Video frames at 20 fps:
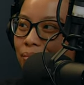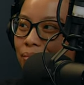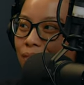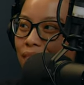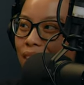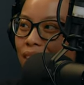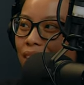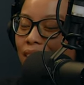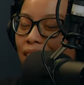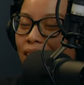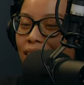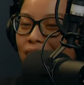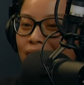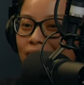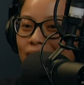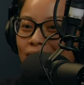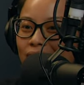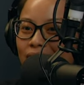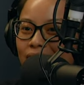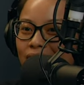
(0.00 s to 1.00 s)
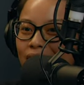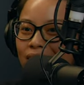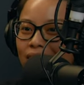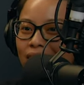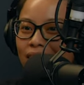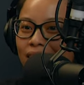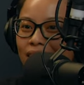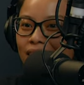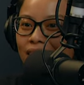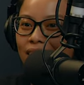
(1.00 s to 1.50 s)

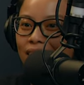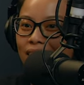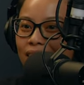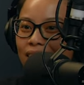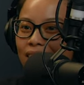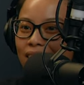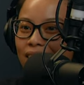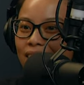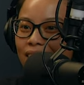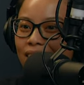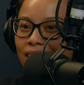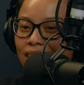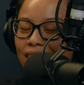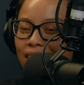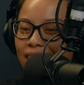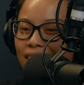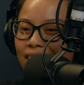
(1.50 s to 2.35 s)
No words are spoken by the person on screen.